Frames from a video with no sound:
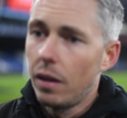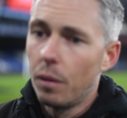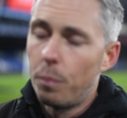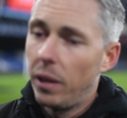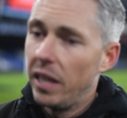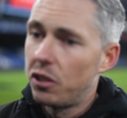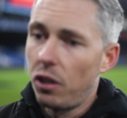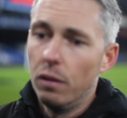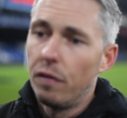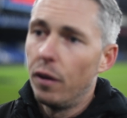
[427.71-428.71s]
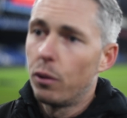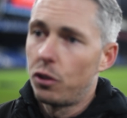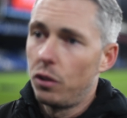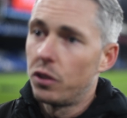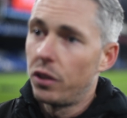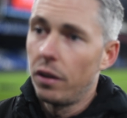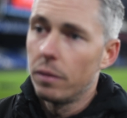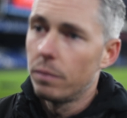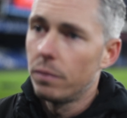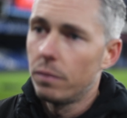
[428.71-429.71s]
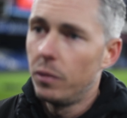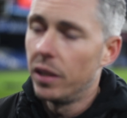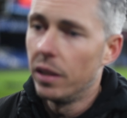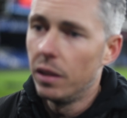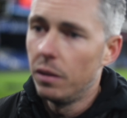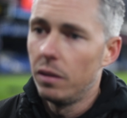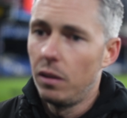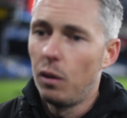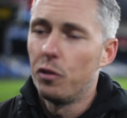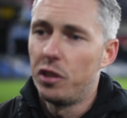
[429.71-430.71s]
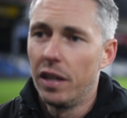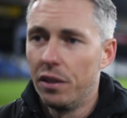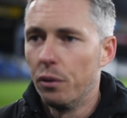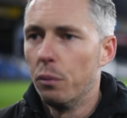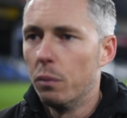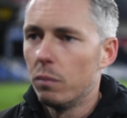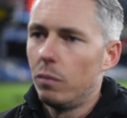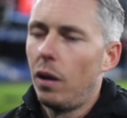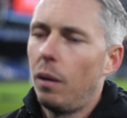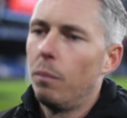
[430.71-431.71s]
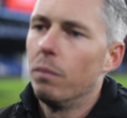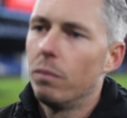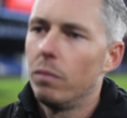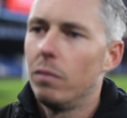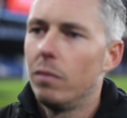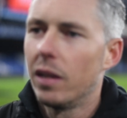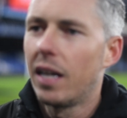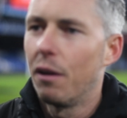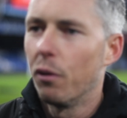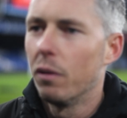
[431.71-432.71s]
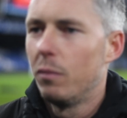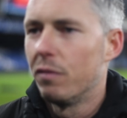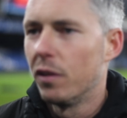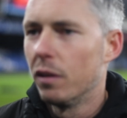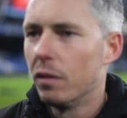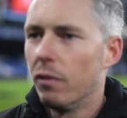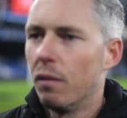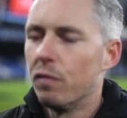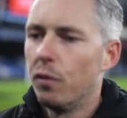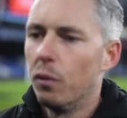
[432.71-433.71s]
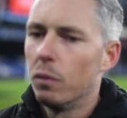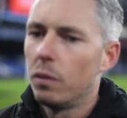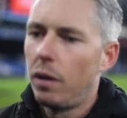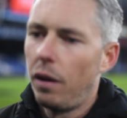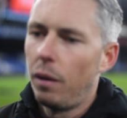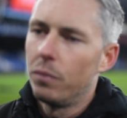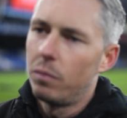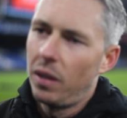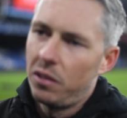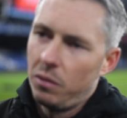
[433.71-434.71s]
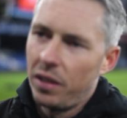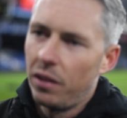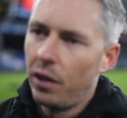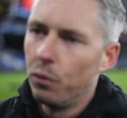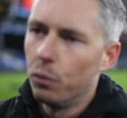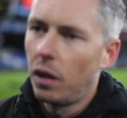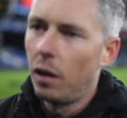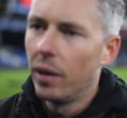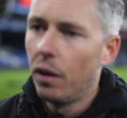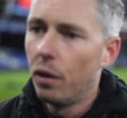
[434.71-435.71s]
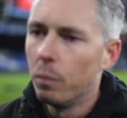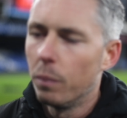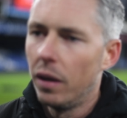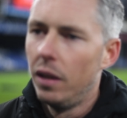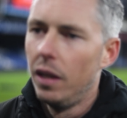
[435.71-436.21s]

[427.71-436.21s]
Complete sole focus on tonight. We didn't. Obviously, they knew the carrot with the round 4, Man United or Derby at home, but